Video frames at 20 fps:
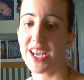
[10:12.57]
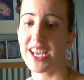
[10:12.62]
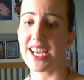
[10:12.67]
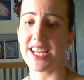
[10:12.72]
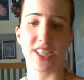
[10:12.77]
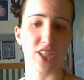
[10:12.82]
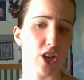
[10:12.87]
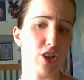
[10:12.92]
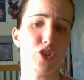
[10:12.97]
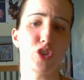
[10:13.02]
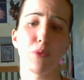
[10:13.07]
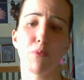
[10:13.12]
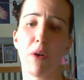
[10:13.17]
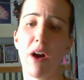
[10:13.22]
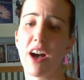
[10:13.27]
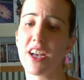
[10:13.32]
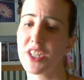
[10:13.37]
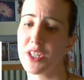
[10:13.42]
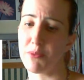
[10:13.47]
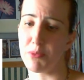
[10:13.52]
It's also
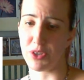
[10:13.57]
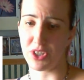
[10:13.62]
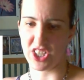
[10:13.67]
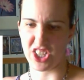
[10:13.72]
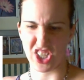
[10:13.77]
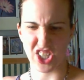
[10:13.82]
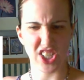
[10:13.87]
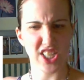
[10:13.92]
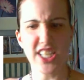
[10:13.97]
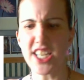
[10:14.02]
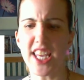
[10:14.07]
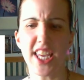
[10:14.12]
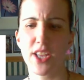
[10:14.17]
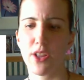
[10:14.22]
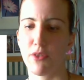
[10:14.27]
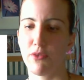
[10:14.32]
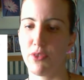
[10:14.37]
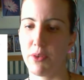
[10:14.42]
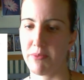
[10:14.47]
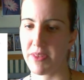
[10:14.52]
possible to
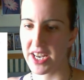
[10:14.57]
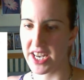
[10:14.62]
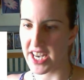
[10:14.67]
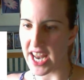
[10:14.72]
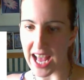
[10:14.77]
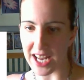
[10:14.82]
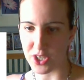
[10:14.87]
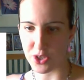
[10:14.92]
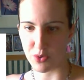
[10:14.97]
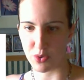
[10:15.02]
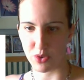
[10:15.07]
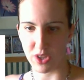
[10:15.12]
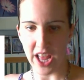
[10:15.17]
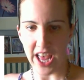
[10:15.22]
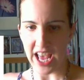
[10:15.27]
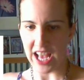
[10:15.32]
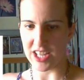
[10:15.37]
steal from the natural